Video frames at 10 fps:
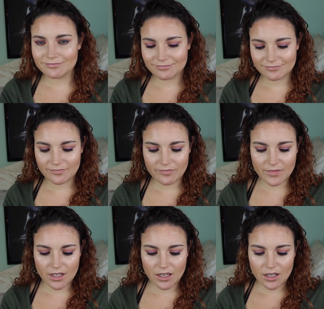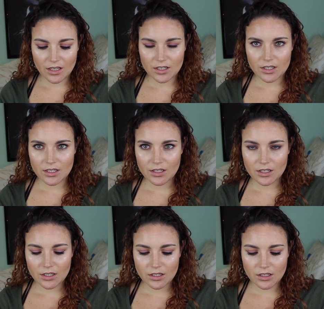
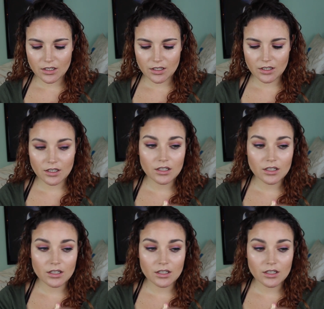(silence)